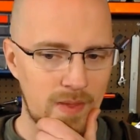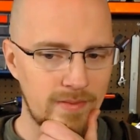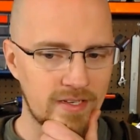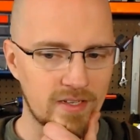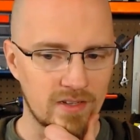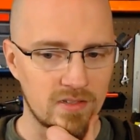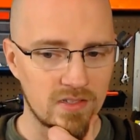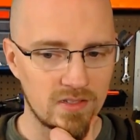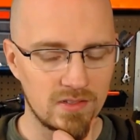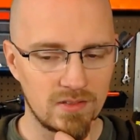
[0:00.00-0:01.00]
Maybe it
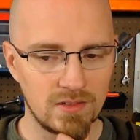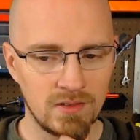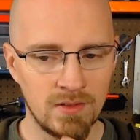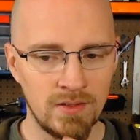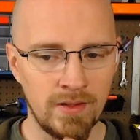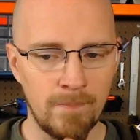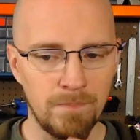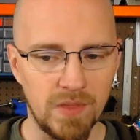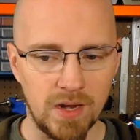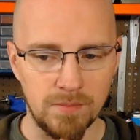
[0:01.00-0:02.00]
does.
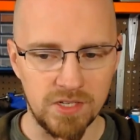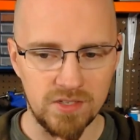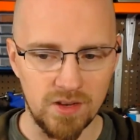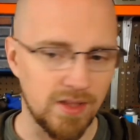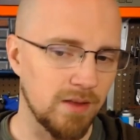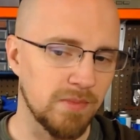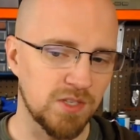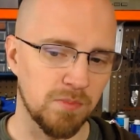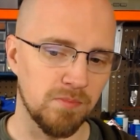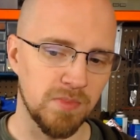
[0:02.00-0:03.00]
And I'm just, again,
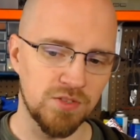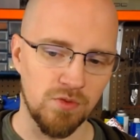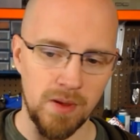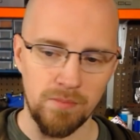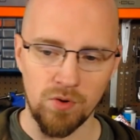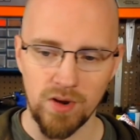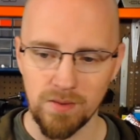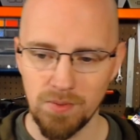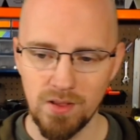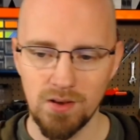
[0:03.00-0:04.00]

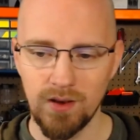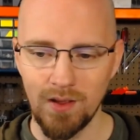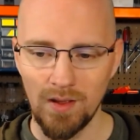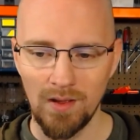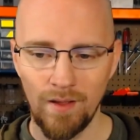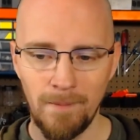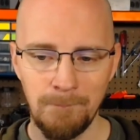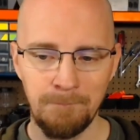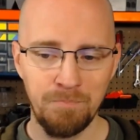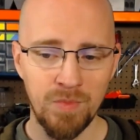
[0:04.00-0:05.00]
misremembering. But
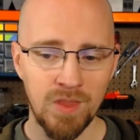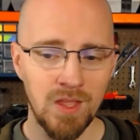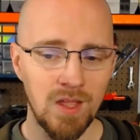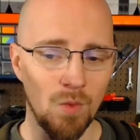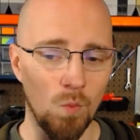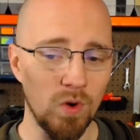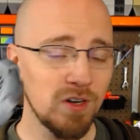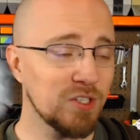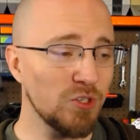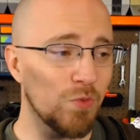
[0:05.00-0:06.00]
we're
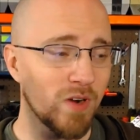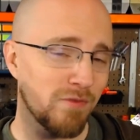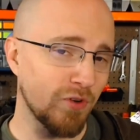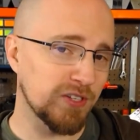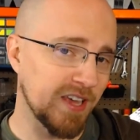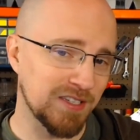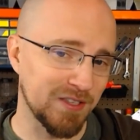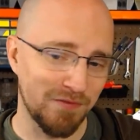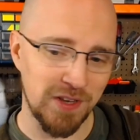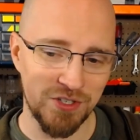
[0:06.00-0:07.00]
going to do whatever it takes
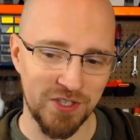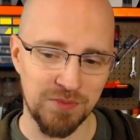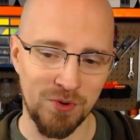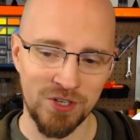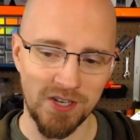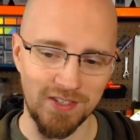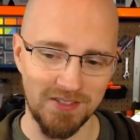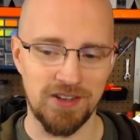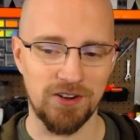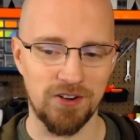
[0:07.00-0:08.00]
finish this project
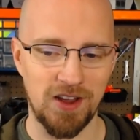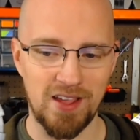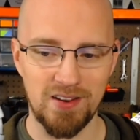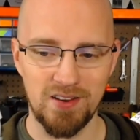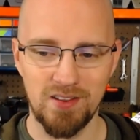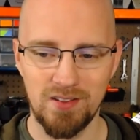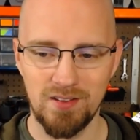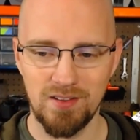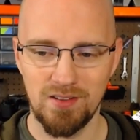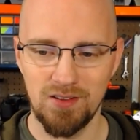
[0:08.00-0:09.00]
in Tinkercad.
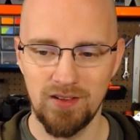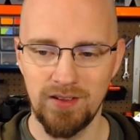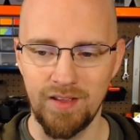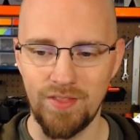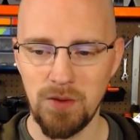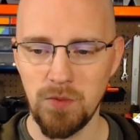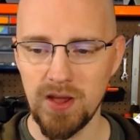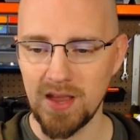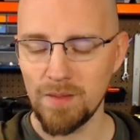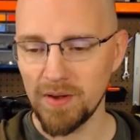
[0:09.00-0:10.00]
That
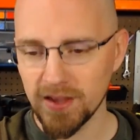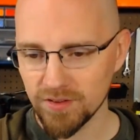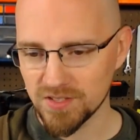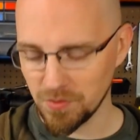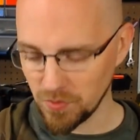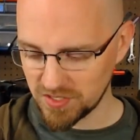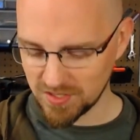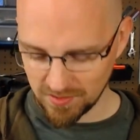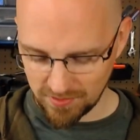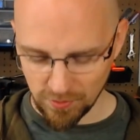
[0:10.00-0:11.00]
way, anybody else that wants
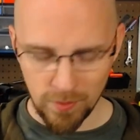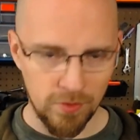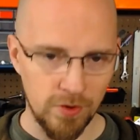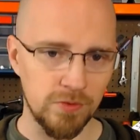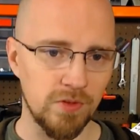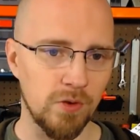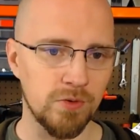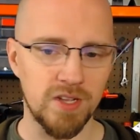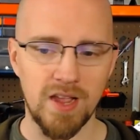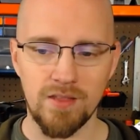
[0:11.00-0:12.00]
to throw their
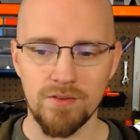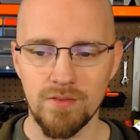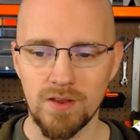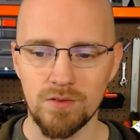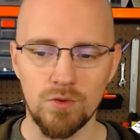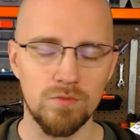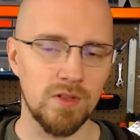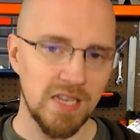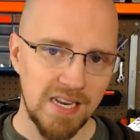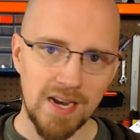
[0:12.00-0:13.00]
own together, they don't
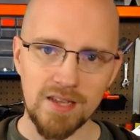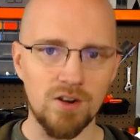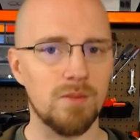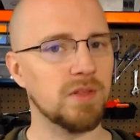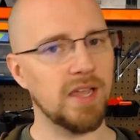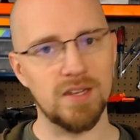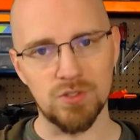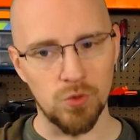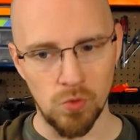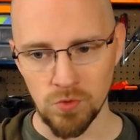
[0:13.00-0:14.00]
really need any
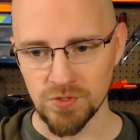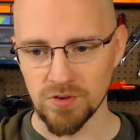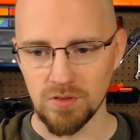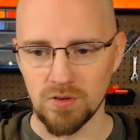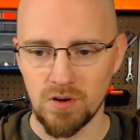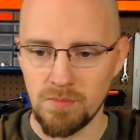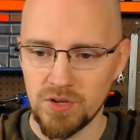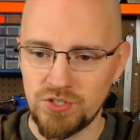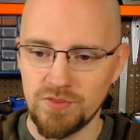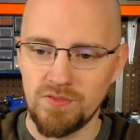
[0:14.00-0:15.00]
complicated tools or to learn a
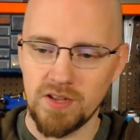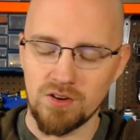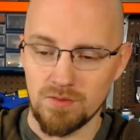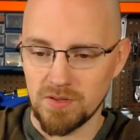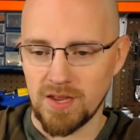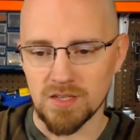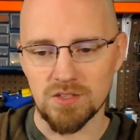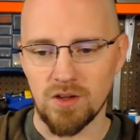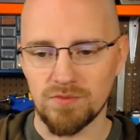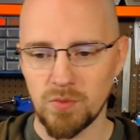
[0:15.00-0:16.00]
bunch of like complicated
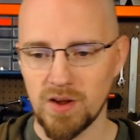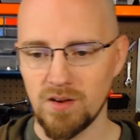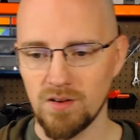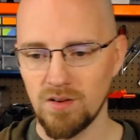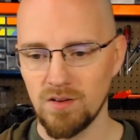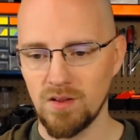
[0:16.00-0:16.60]
software.